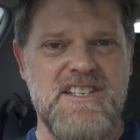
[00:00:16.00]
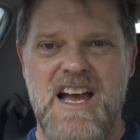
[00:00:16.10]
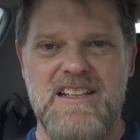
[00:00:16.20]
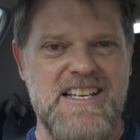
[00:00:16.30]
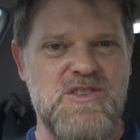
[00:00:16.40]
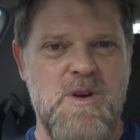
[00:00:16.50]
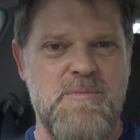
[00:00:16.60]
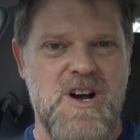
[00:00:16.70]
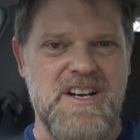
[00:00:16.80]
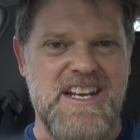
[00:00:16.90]
so let's
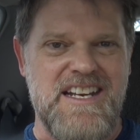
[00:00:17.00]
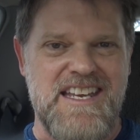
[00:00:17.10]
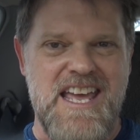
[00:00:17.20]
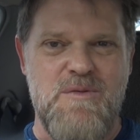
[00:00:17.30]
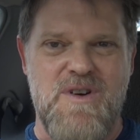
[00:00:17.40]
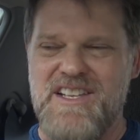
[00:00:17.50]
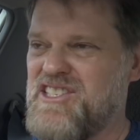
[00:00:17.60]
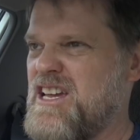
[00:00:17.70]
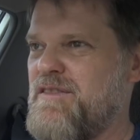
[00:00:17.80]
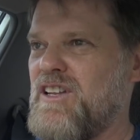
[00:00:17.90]
whip on in and get one,
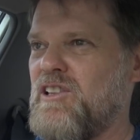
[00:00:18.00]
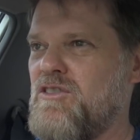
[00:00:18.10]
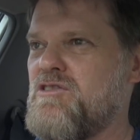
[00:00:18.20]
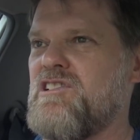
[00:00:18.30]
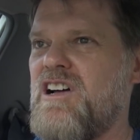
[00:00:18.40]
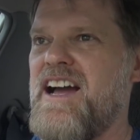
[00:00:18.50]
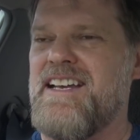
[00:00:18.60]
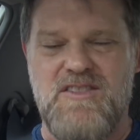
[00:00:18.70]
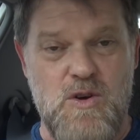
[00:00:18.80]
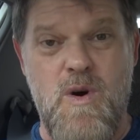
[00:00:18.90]
see if it looks
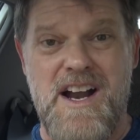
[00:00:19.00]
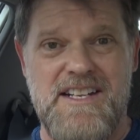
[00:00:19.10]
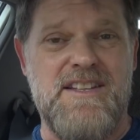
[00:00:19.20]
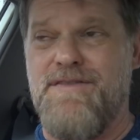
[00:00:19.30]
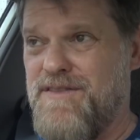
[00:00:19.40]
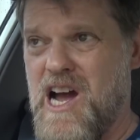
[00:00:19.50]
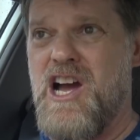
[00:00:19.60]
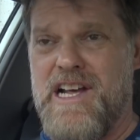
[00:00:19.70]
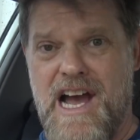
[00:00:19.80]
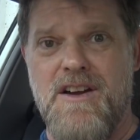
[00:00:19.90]
like the one in the
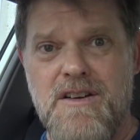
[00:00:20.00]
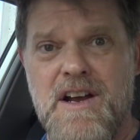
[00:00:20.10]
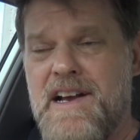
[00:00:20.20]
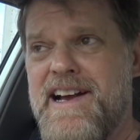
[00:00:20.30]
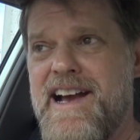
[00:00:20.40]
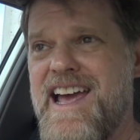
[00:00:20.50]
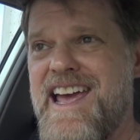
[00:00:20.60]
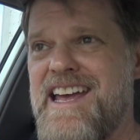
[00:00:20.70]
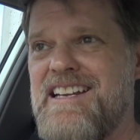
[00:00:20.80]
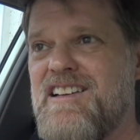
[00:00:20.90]
photo,
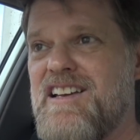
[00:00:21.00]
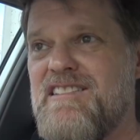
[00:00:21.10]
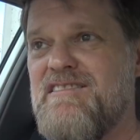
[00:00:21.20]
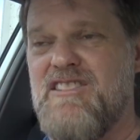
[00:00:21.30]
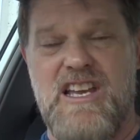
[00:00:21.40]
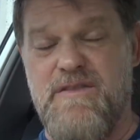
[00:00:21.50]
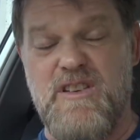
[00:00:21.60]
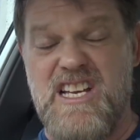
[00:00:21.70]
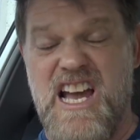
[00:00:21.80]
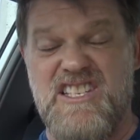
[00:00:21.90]
and see if
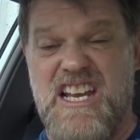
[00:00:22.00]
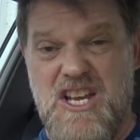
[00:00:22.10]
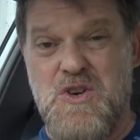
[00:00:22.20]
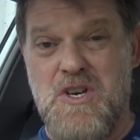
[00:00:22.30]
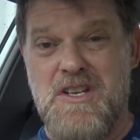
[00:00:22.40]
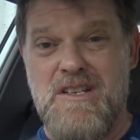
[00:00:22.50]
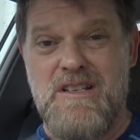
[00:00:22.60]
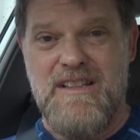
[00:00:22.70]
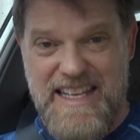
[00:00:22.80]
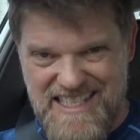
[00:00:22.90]
it tastes any good.
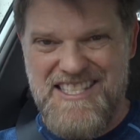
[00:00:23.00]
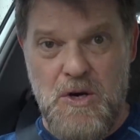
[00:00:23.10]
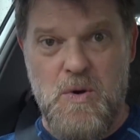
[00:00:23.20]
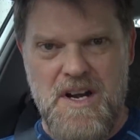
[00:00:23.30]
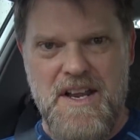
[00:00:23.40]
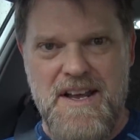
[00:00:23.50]
Let's do it.